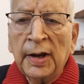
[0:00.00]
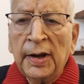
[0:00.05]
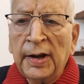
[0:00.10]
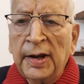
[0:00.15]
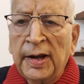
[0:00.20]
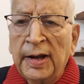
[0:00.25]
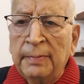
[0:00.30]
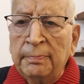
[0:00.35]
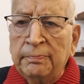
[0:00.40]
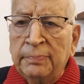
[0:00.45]

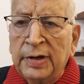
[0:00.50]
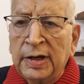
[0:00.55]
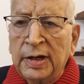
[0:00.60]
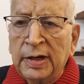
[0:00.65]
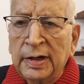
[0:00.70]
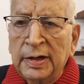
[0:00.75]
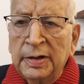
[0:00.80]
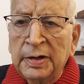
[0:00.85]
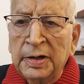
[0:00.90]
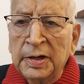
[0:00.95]
Aim
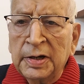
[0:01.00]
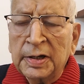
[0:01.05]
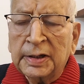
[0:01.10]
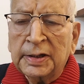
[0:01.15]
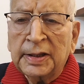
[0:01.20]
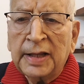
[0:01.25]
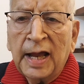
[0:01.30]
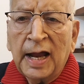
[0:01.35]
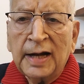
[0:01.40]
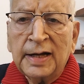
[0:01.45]
being
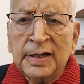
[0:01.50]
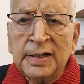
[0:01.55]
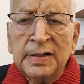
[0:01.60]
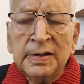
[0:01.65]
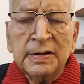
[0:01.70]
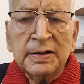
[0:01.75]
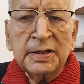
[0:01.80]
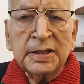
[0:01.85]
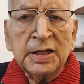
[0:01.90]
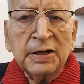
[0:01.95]

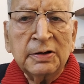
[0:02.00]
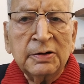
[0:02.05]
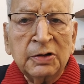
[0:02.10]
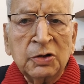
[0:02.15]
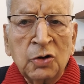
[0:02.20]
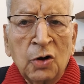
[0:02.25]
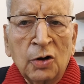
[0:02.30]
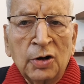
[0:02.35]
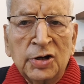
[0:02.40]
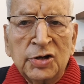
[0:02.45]
that the
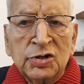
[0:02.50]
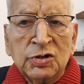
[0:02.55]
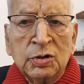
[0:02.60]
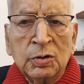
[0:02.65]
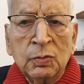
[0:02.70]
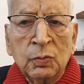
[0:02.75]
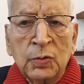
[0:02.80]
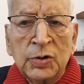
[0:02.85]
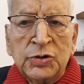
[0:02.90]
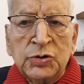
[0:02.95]
knowledge
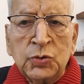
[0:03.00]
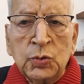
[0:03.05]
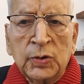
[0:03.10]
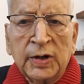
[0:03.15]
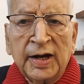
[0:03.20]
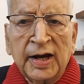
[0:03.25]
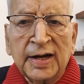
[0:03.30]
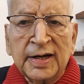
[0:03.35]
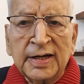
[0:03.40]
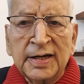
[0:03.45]
which you
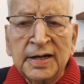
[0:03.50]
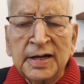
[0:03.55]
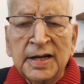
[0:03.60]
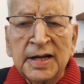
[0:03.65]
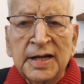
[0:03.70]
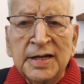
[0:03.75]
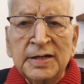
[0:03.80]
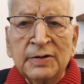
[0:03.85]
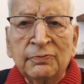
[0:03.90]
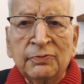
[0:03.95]
get
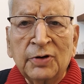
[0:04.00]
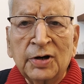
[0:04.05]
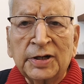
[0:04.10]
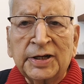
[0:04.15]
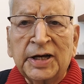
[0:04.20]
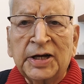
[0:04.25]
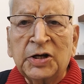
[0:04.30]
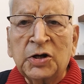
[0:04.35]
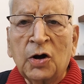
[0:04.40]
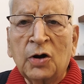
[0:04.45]
is a
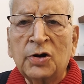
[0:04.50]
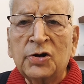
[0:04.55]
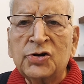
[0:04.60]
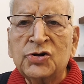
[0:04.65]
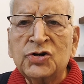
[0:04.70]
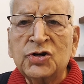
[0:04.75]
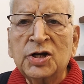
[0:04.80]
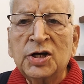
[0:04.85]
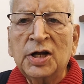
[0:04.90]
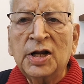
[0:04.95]
working
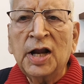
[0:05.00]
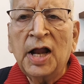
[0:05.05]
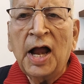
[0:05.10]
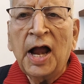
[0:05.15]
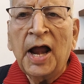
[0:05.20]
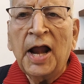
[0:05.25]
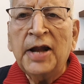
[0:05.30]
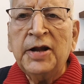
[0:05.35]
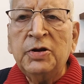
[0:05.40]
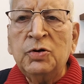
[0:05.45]
knowledge
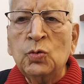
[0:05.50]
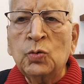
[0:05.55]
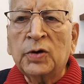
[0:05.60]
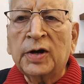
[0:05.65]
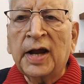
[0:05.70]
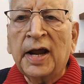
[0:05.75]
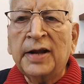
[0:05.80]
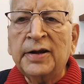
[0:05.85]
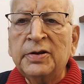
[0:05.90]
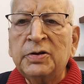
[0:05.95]
and you
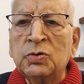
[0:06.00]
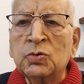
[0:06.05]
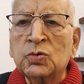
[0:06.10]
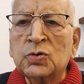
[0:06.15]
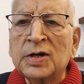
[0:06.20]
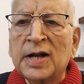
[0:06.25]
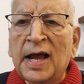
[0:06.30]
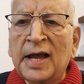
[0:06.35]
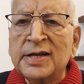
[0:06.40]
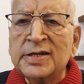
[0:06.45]
can
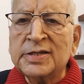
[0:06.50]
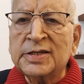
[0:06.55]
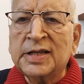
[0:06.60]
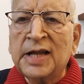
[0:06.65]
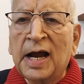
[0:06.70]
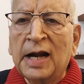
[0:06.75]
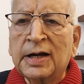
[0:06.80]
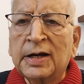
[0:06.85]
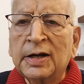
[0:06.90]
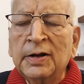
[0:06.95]
utilize
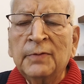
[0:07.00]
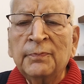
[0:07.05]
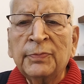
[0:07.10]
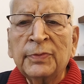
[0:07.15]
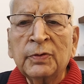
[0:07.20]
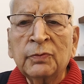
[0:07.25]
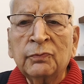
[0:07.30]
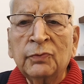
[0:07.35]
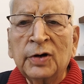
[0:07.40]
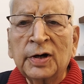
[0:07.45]
that
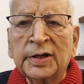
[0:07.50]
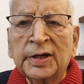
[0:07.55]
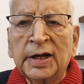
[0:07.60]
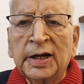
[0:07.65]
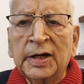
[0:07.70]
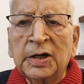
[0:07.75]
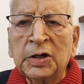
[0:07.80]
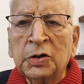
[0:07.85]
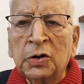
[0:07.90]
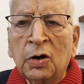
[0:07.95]

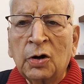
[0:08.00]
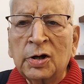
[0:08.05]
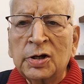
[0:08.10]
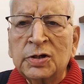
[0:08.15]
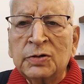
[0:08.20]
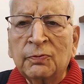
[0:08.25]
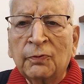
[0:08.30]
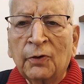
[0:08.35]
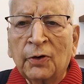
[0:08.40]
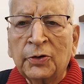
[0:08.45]
working
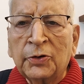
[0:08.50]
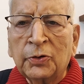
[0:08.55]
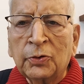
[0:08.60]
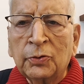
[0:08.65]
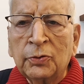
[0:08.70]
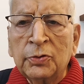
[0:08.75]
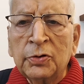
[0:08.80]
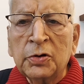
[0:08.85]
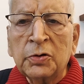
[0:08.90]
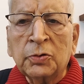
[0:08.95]
knowledge for
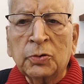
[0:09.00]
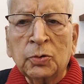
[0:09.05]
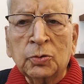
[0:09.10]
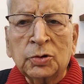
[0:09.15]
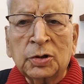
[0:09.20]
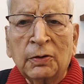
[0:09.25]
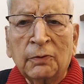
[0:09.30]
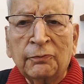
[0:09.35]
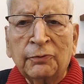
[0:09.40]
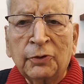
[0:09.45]
your
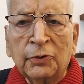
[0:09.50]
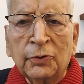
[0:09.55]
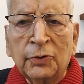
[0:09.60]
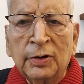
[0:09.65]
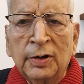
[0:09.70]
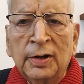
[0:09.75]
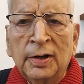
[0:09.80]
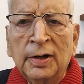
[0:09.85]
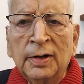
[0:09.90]
growth of your